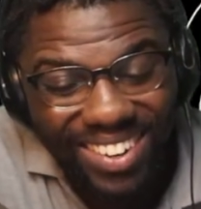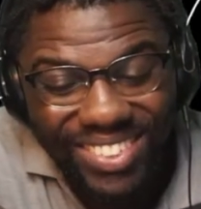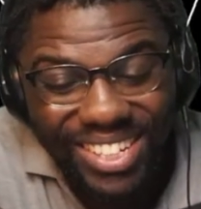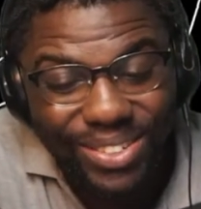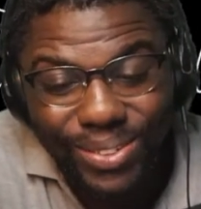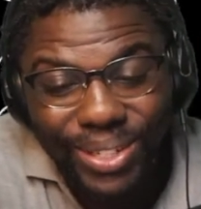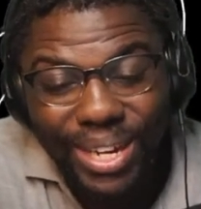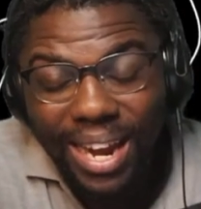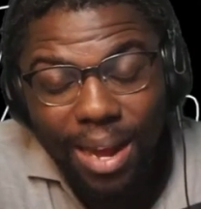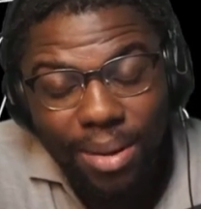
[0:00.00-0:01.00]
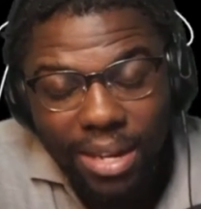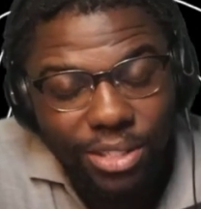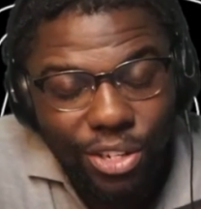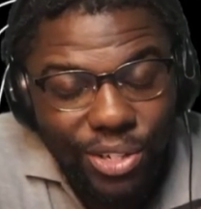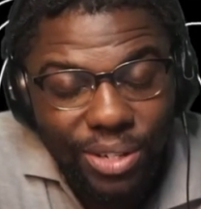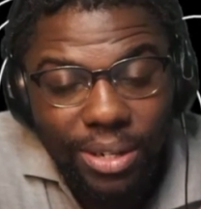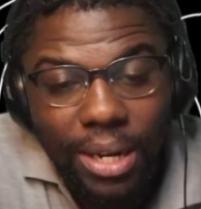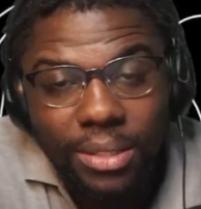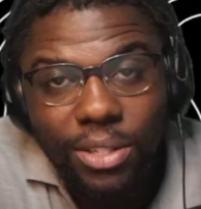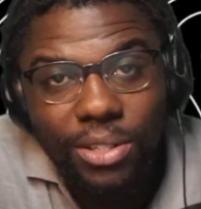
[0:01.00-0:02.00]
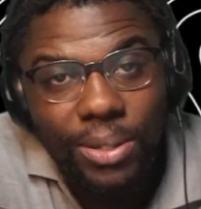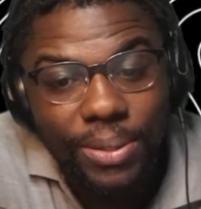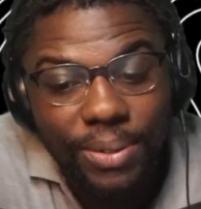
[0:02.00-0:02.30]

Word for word: I'm telling you. I, I, turned out, I turned out